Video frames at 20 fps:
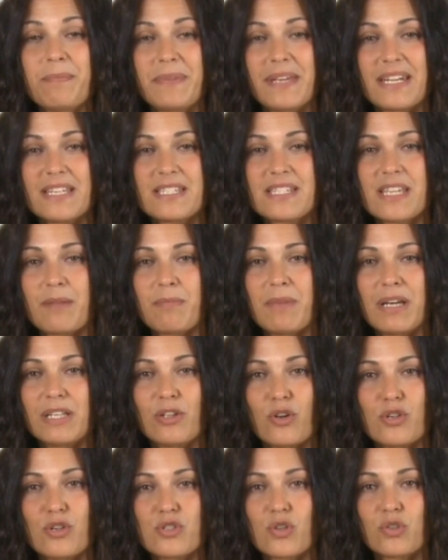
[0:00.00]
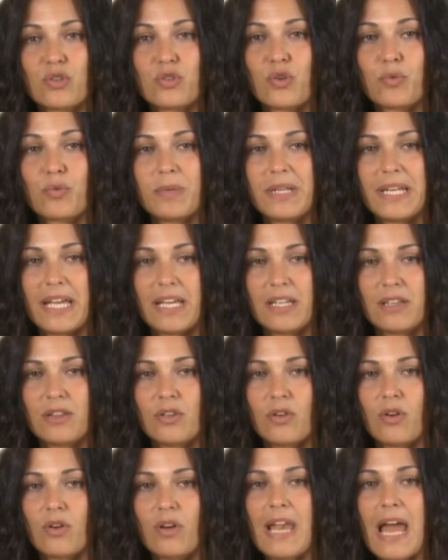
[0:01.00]
fill the tanks under the
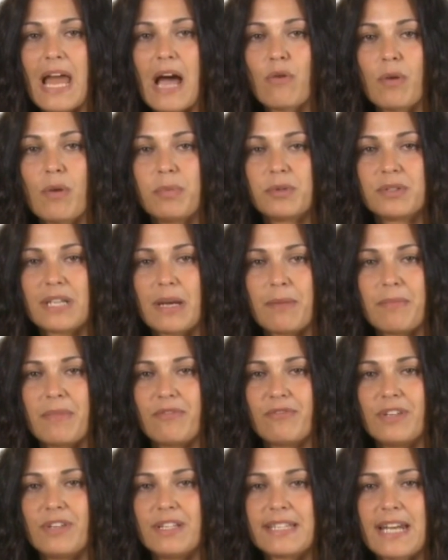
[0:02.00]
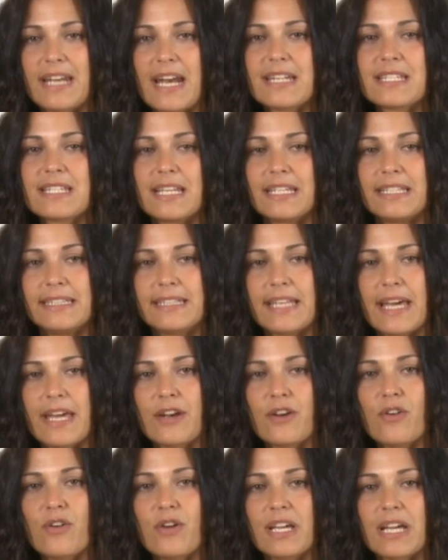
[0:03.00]
tap. The water could get
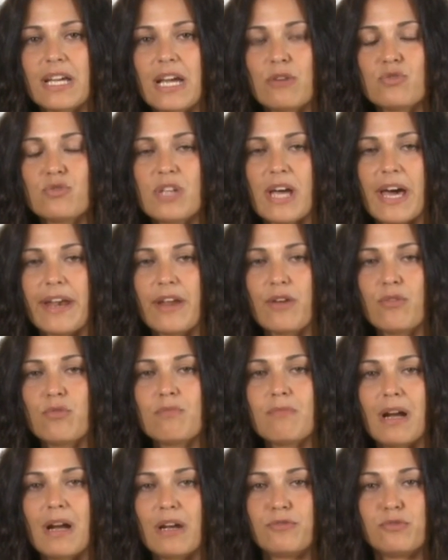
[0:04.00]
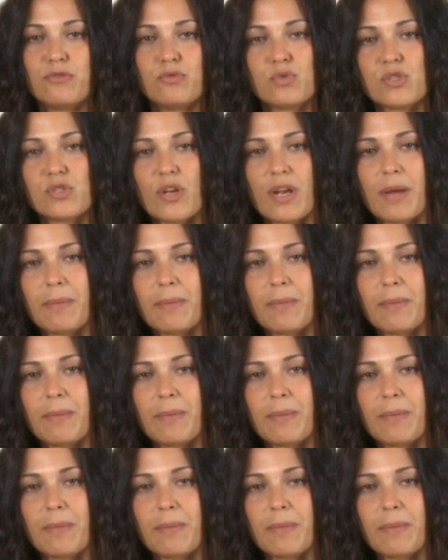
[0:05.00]
inside and cause malfunctioning.